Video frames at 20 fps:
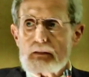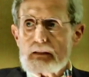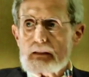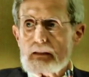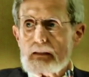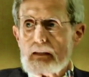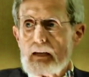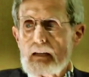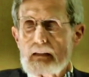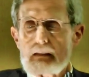was
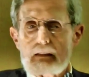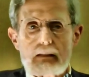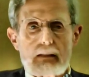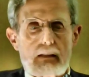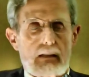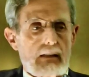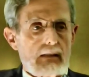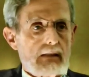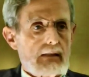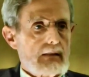
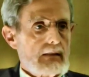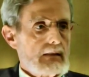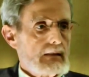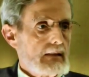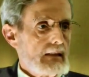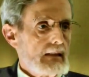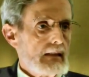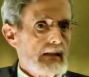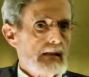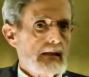scandalized to
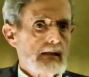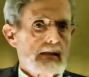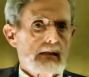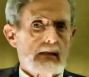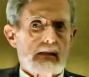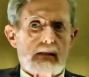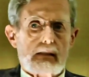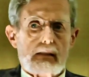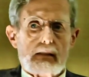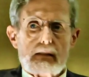see
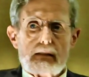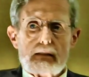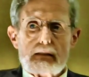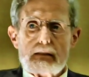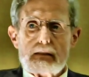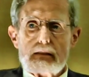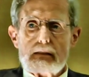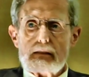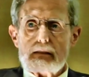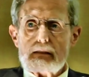
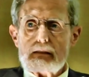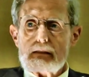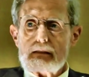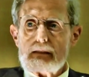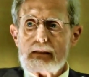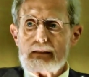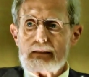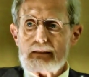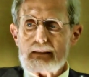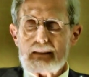
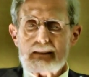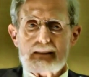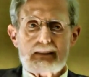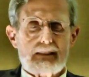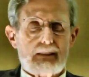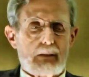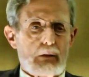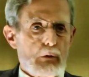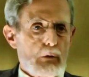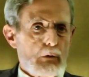this
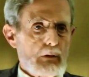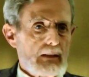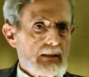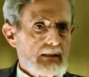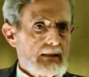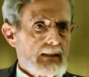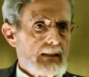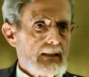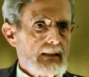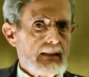is the holy
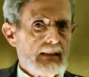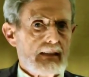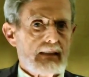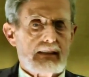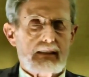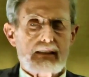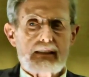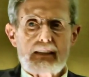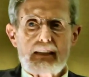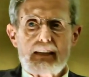city,
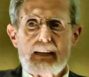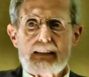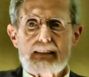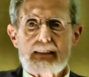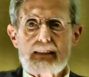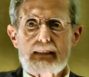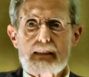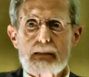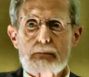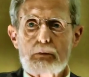and
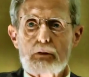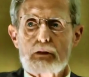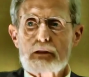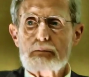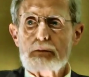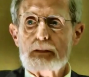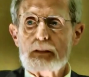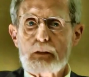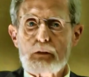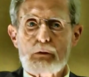this is supposed
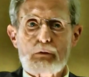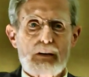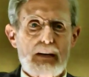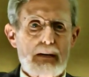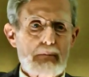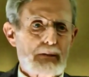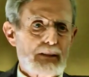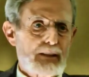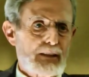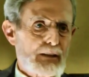to be the
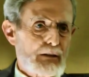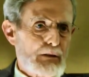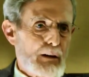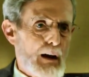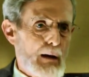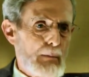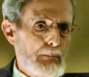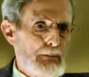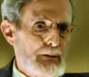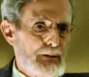cream of the
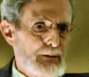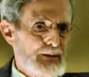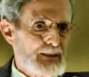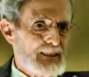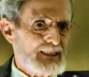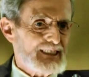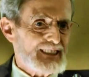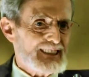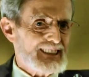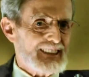crop. You know,
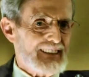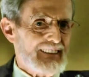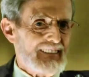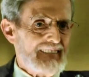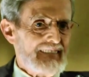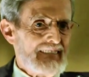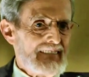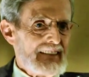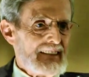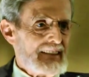this is the,
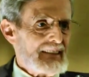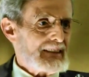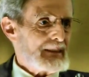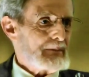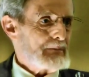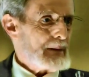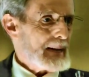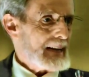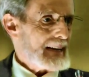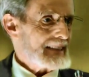
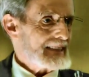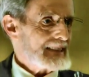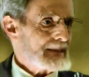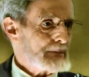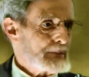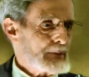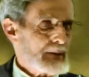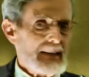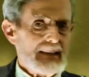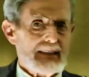the
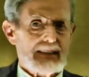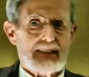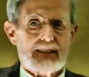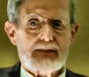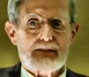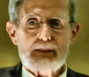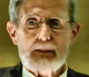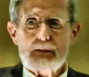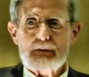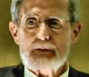best
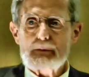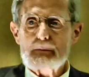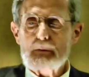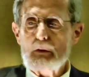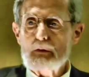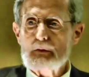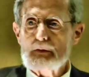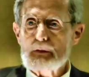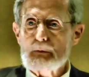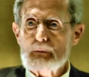priests, you know, from
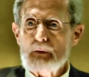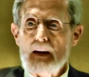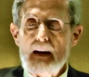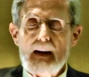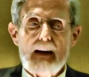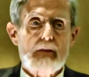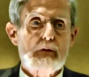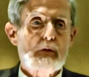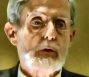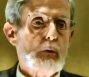over the
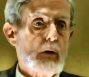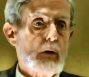have